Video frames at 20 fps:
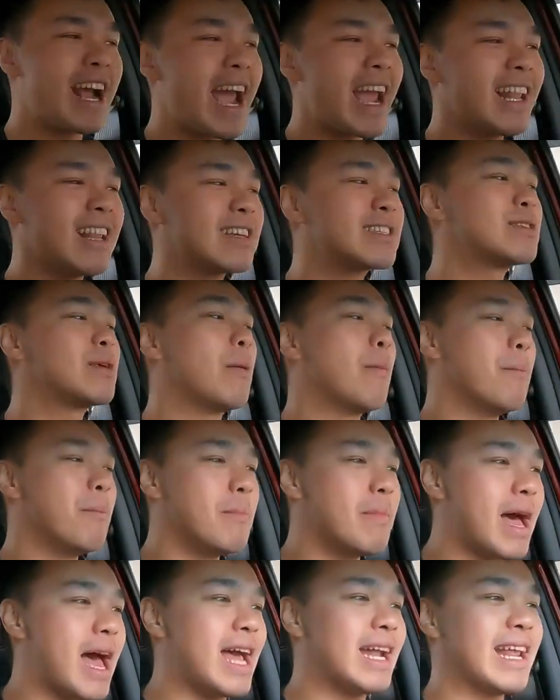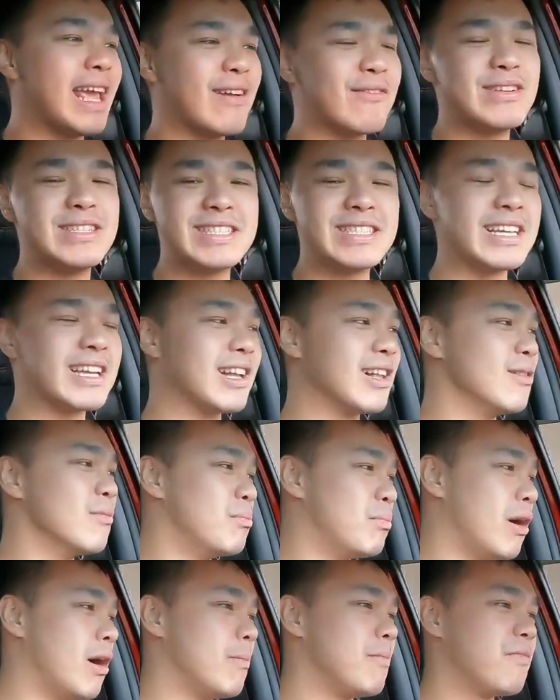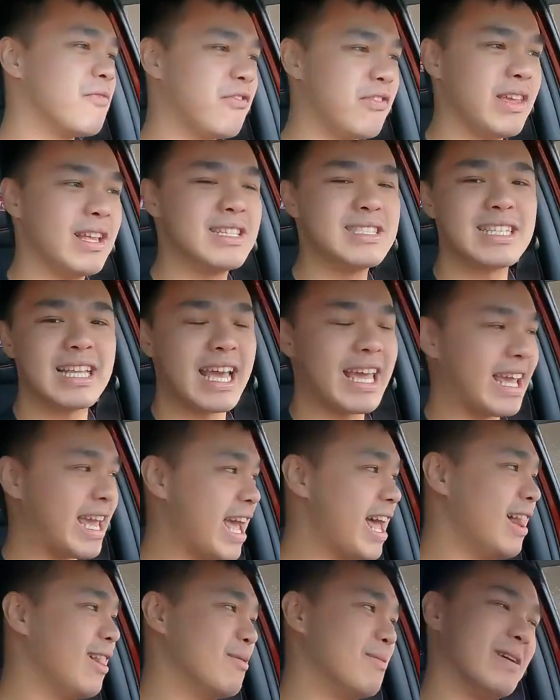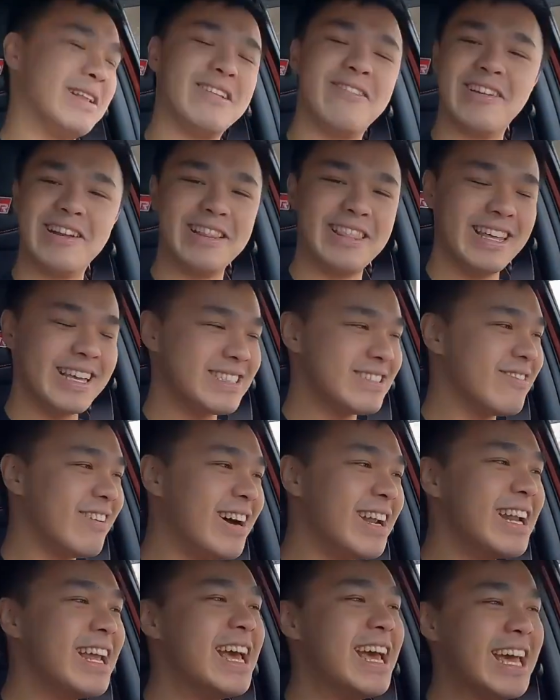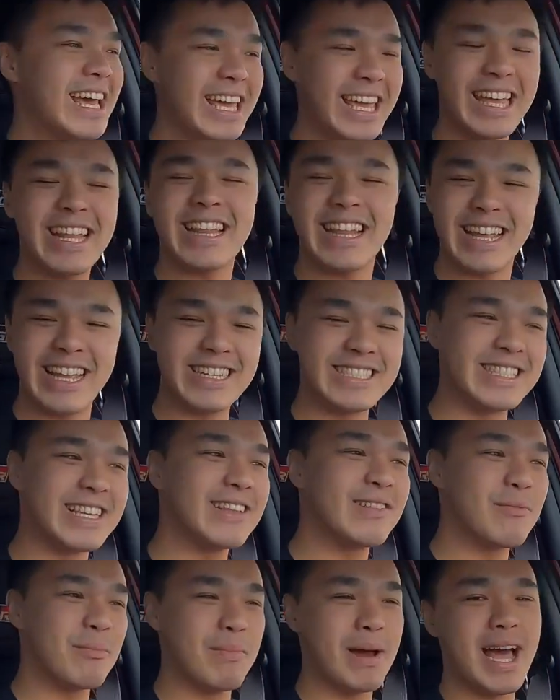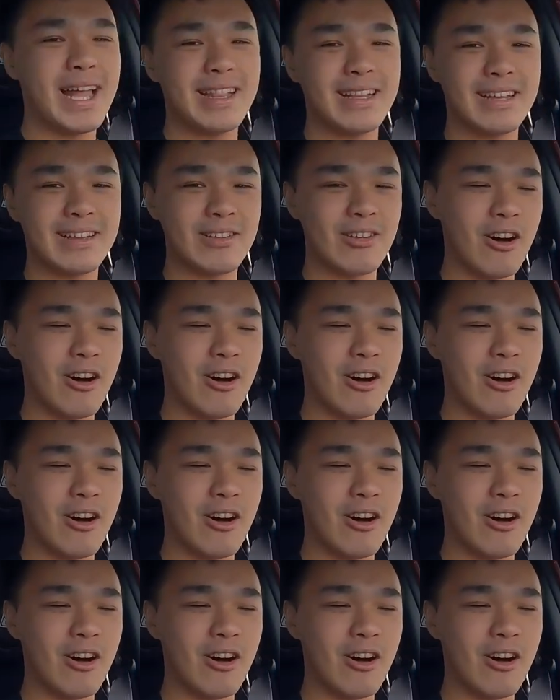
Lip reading: Hilux, man, every single bump feels like hell, but for this one, it isn't bad at